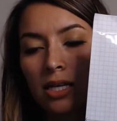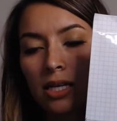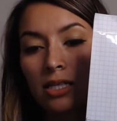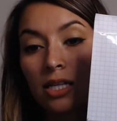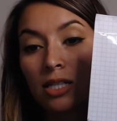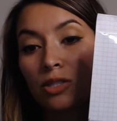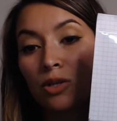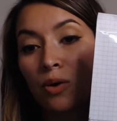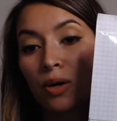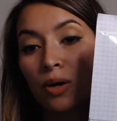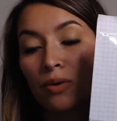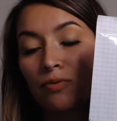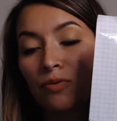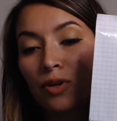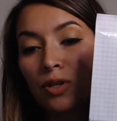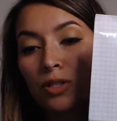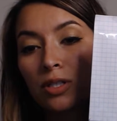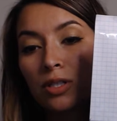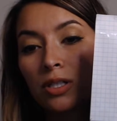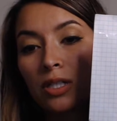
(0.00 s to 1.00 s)
that's going
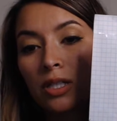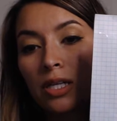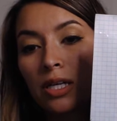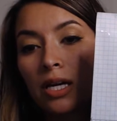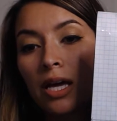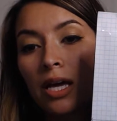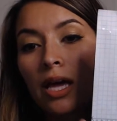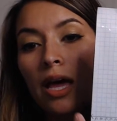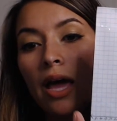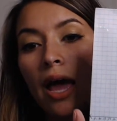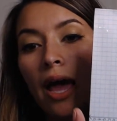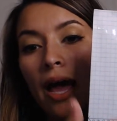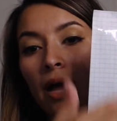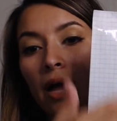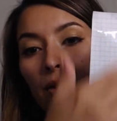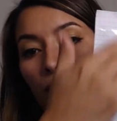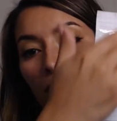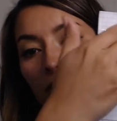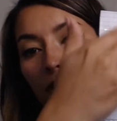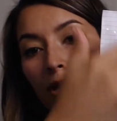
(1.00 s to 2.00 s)
vertically,
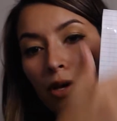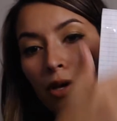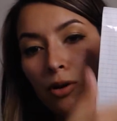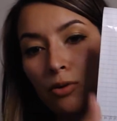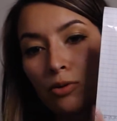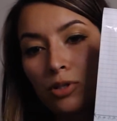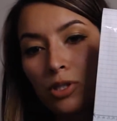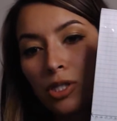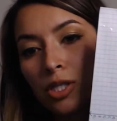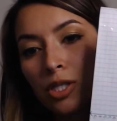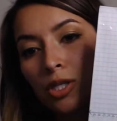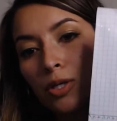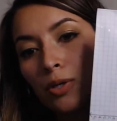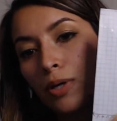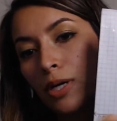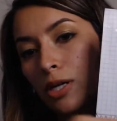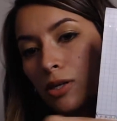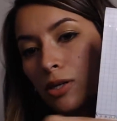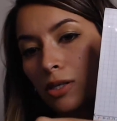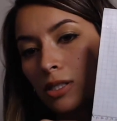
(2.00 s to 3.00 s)
and when those two
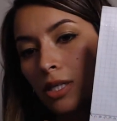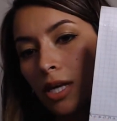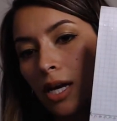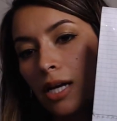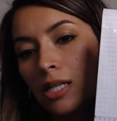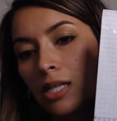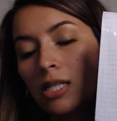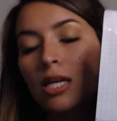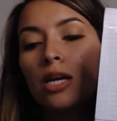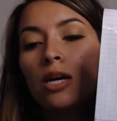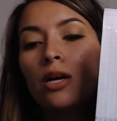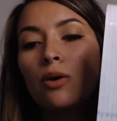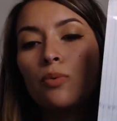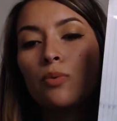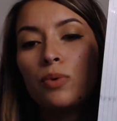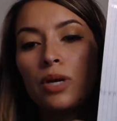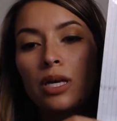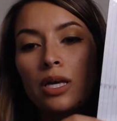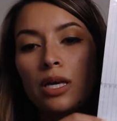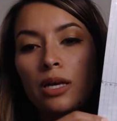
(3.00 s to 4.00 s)
intersect,
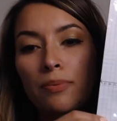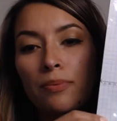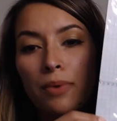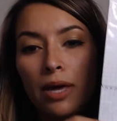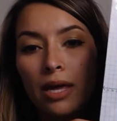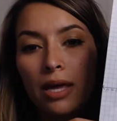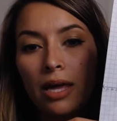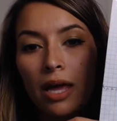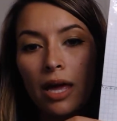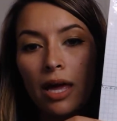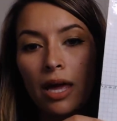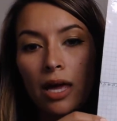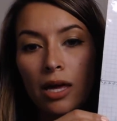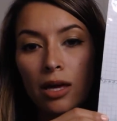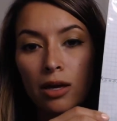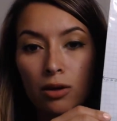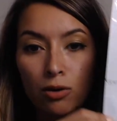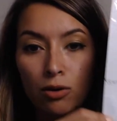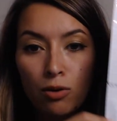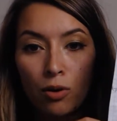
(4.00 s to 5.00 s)
we make
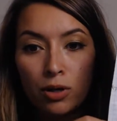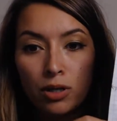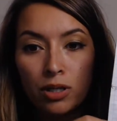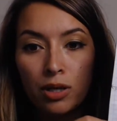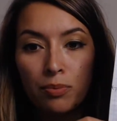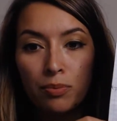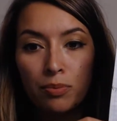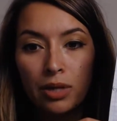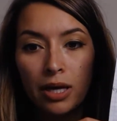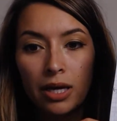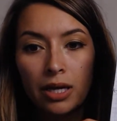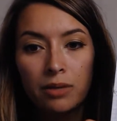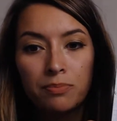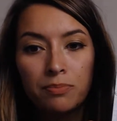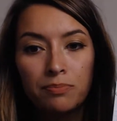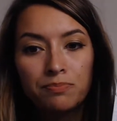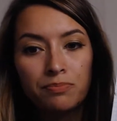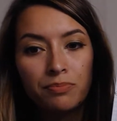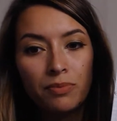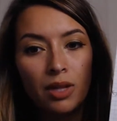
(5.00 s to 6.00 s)
a coordinate
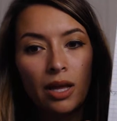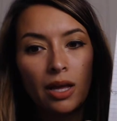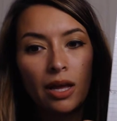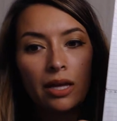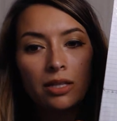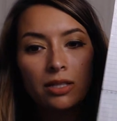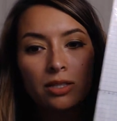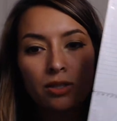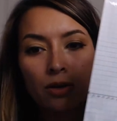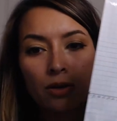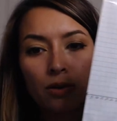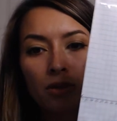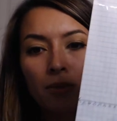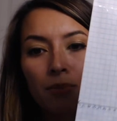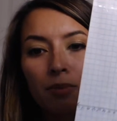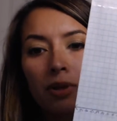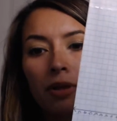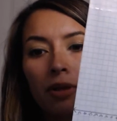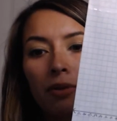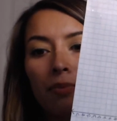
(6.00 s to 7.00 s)
plane. And so some
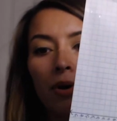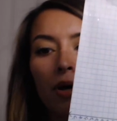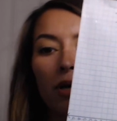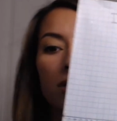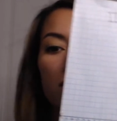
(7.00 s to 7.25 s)
of the parts